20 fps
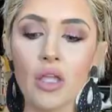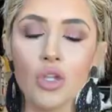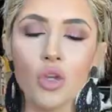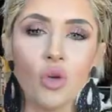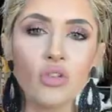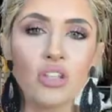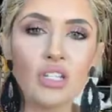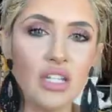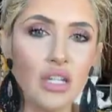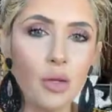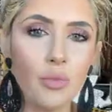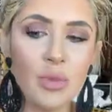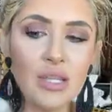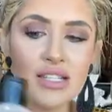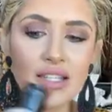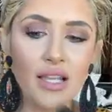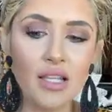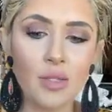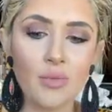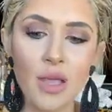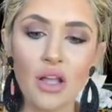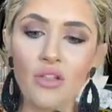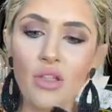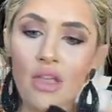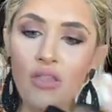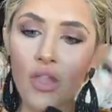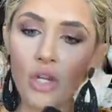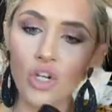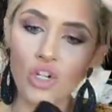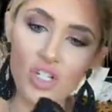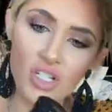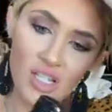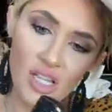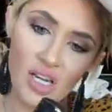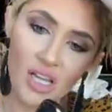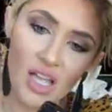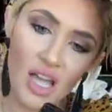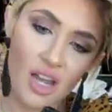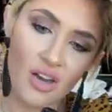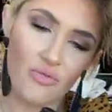you only need a pea-sized amount and then you're just
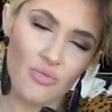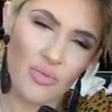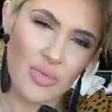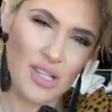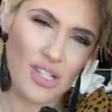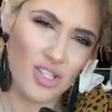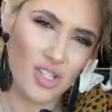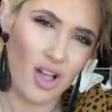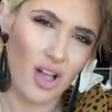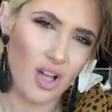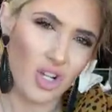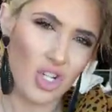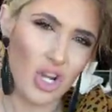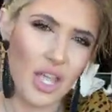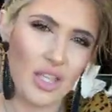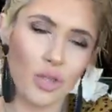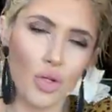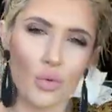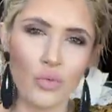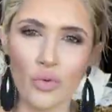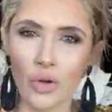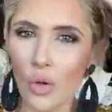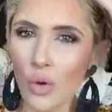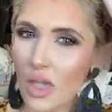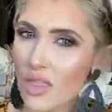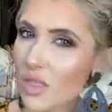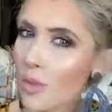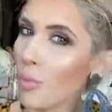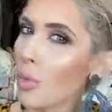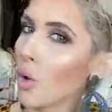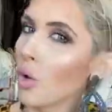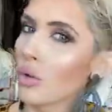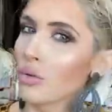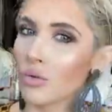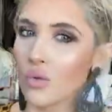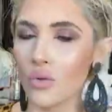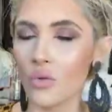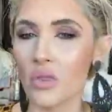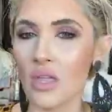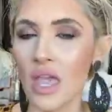going to kind of massage it at the root and then pull
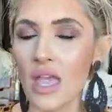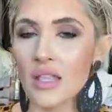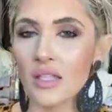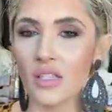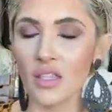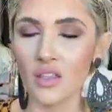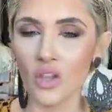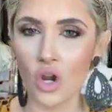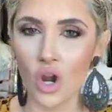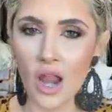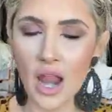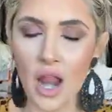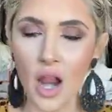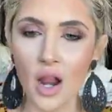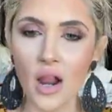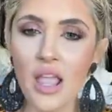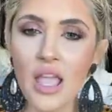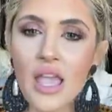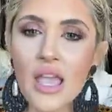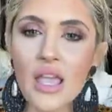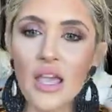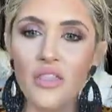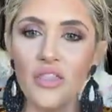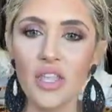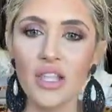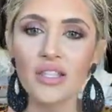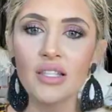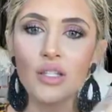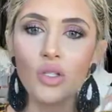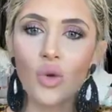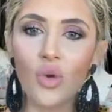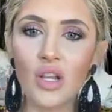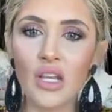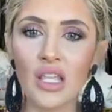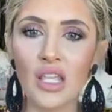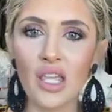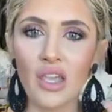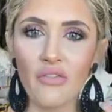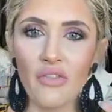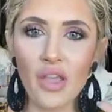through the ends of your hair this is going to
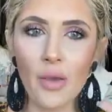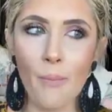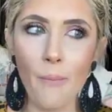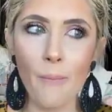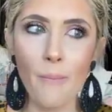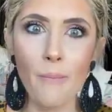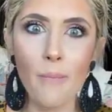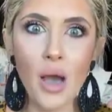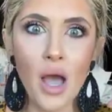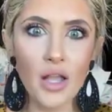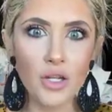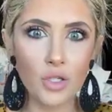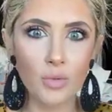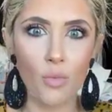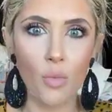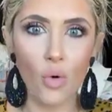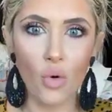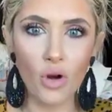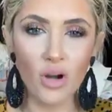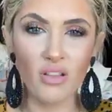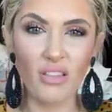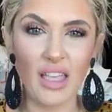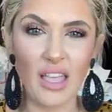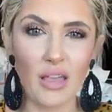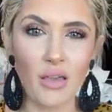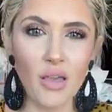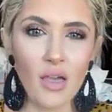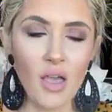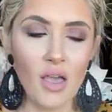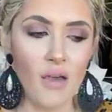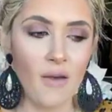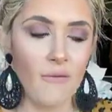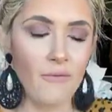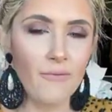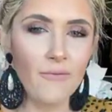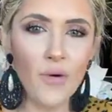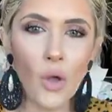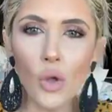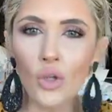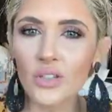give it much more like
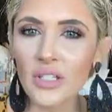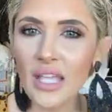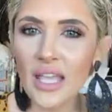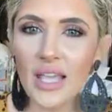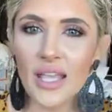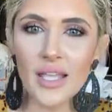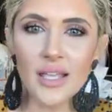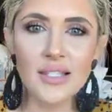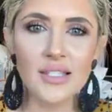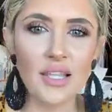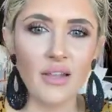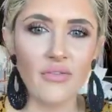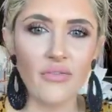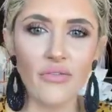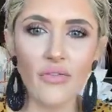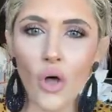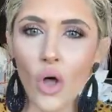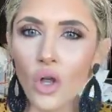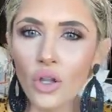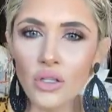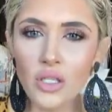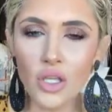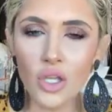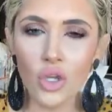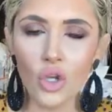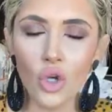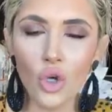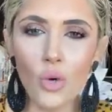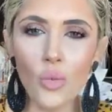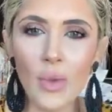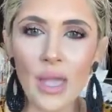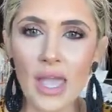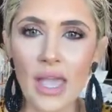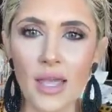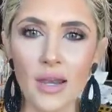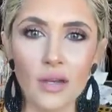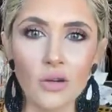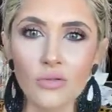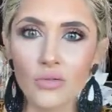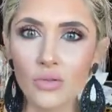fullness and volume
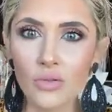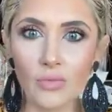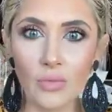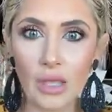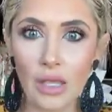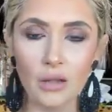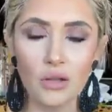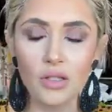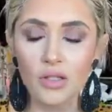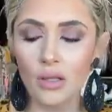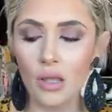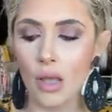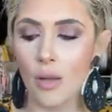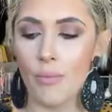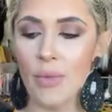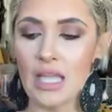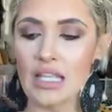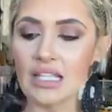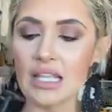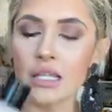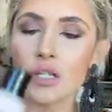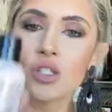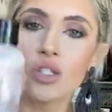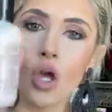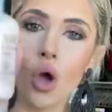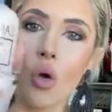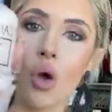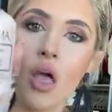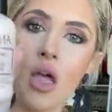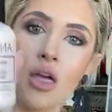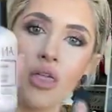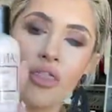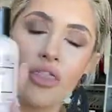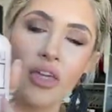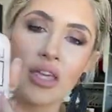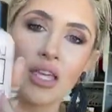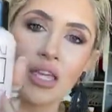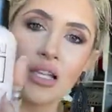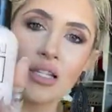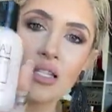and it's amazing so
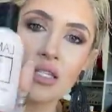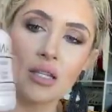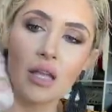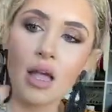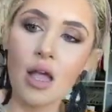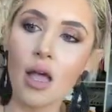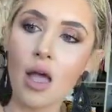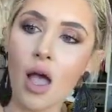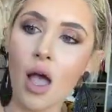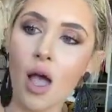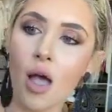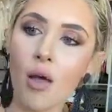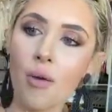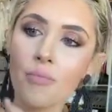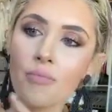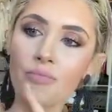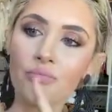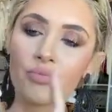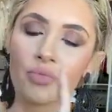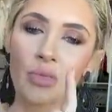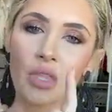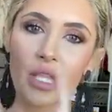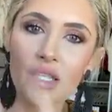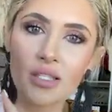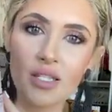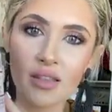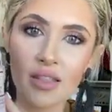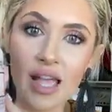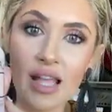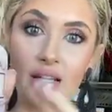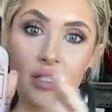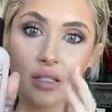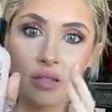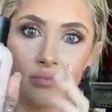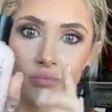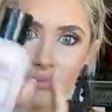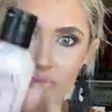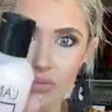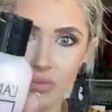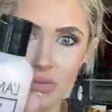thicket um select
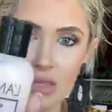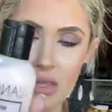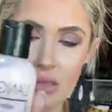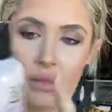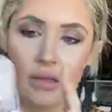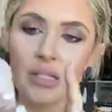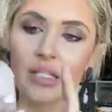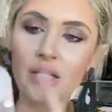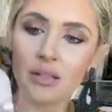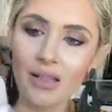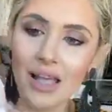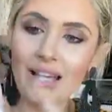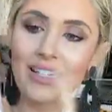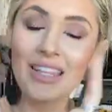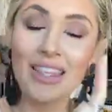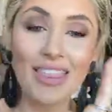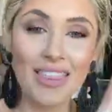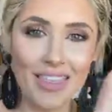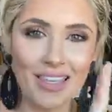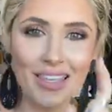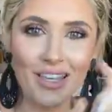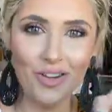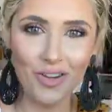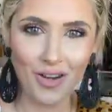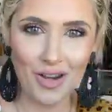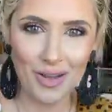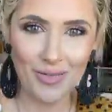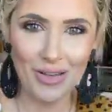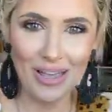Select Thicket Cream